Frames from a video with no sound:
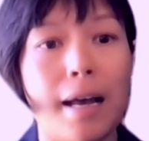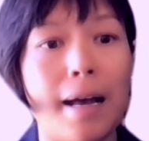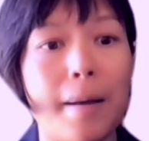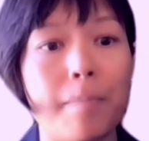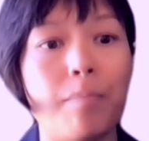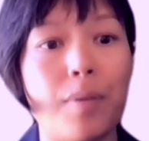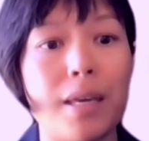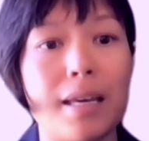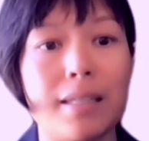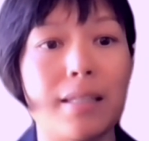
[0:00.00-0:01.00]

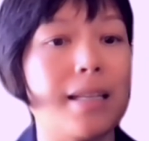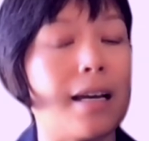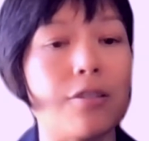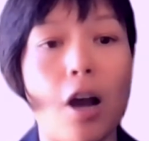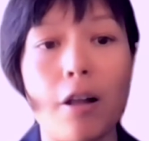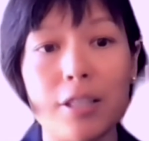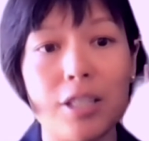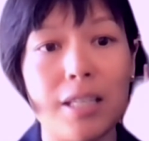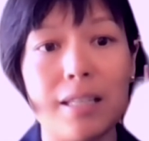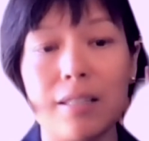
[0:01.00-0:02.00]
be it
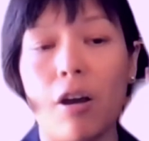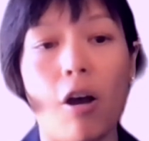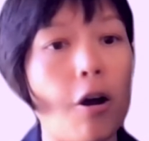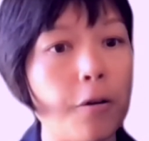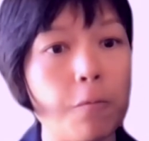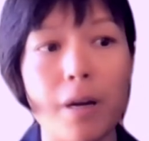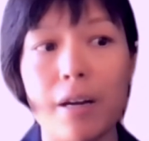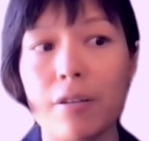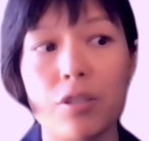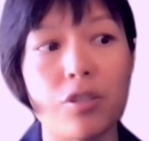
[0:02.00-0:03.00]
technologies,
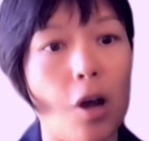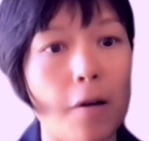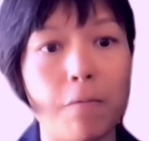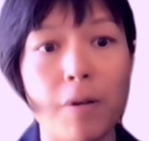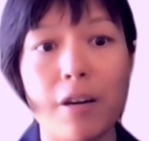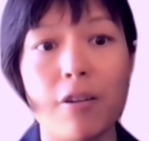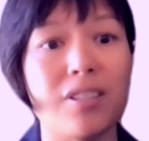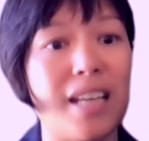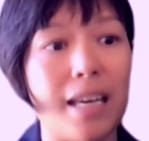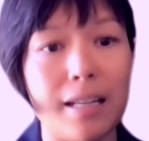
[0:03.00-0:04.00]
hardware, software,
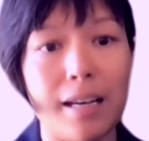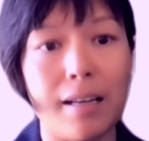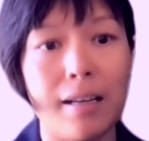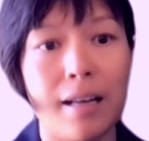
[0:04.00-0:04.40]
data,